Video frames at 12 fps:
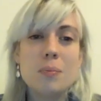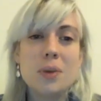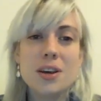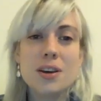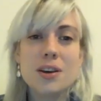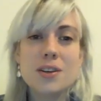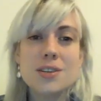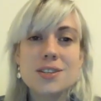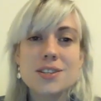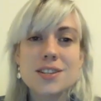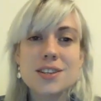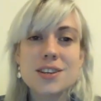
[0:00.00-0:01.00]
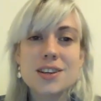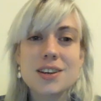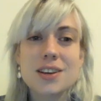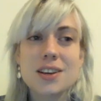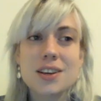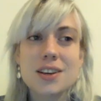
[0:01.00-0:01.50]
Because
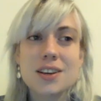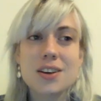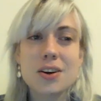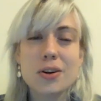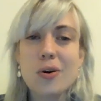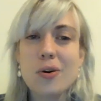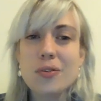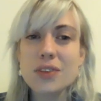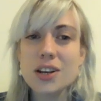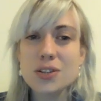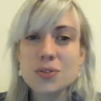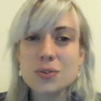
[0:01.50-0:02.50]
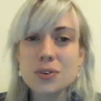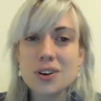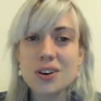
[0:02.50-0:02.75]
a lot of these